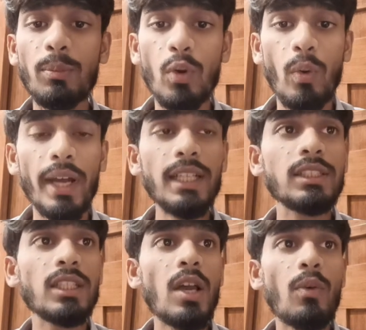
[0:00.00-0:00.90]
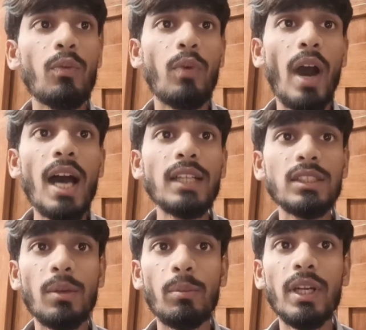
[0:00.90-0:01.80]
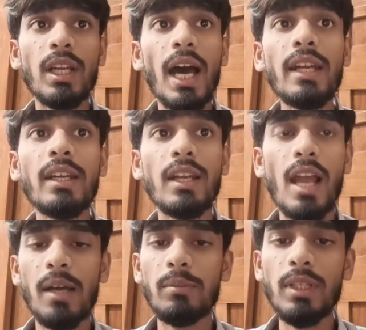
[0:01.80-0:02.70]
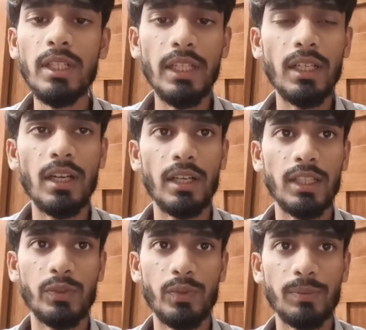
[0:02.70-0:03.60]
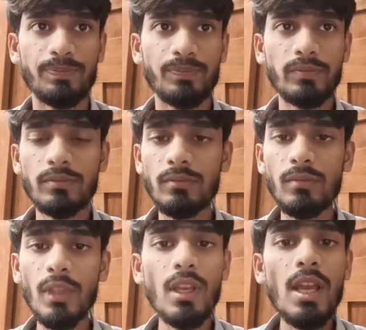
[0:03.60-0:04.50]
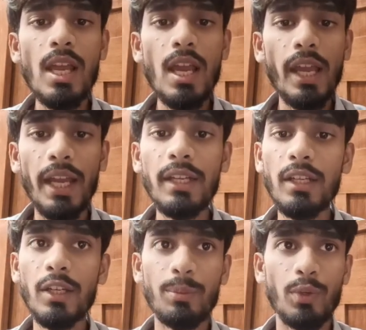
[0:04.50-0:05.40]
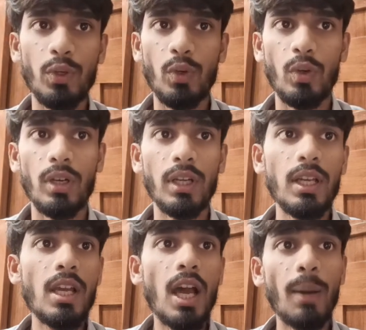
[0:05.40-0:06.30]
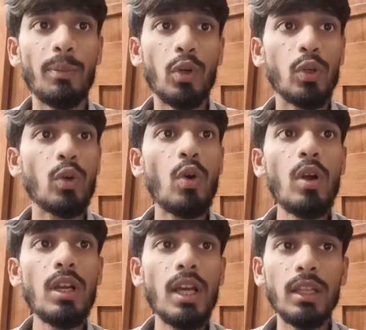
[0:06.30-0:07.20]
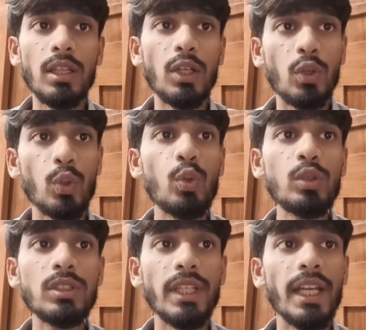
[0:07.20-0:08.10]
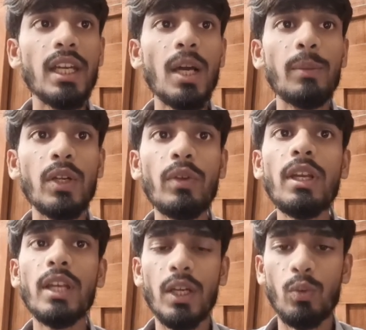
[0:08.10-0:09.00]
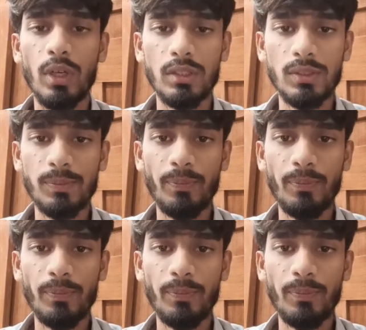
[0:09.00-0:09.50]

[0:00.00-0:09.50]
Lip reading: provides fast but unreliable data transfer. Internet protocol, a protocol that routes data between networks.